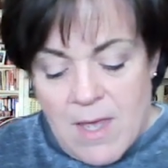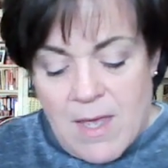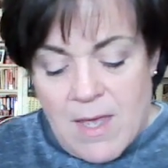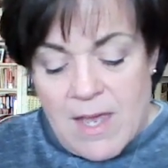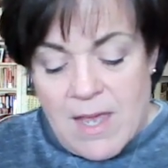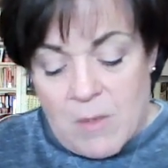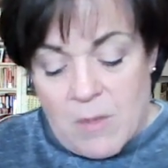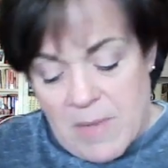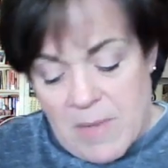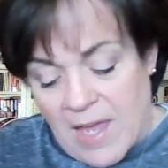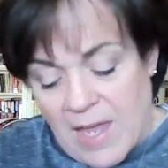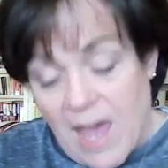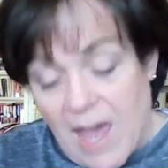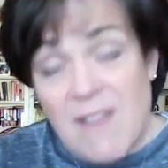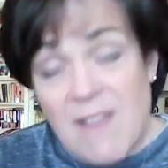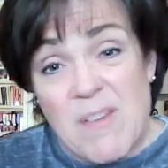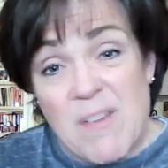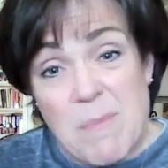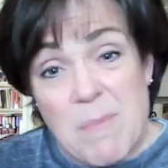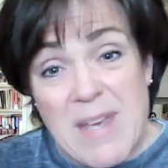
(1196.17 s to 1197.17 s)
It'll be kind
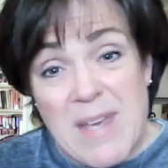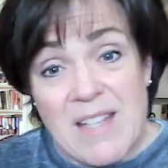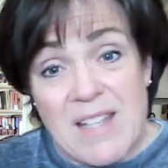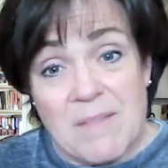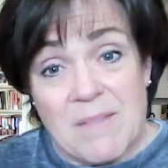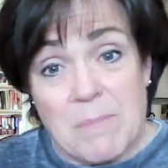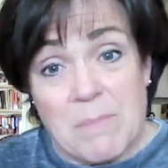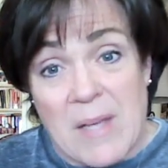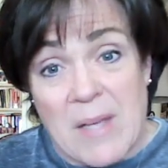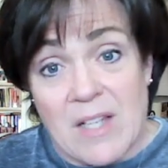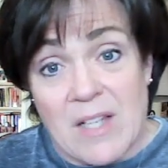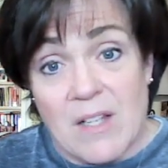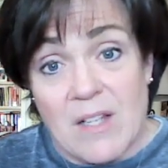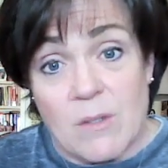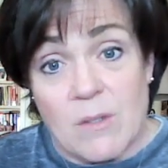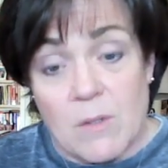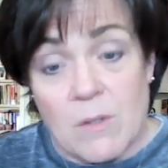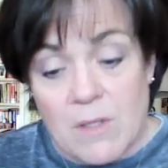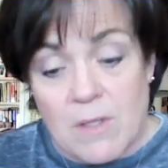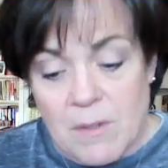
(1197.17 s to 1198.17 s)
of a big
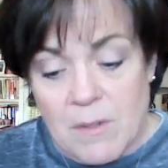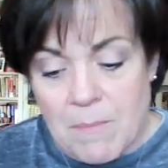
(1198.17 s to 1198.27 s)
pillow,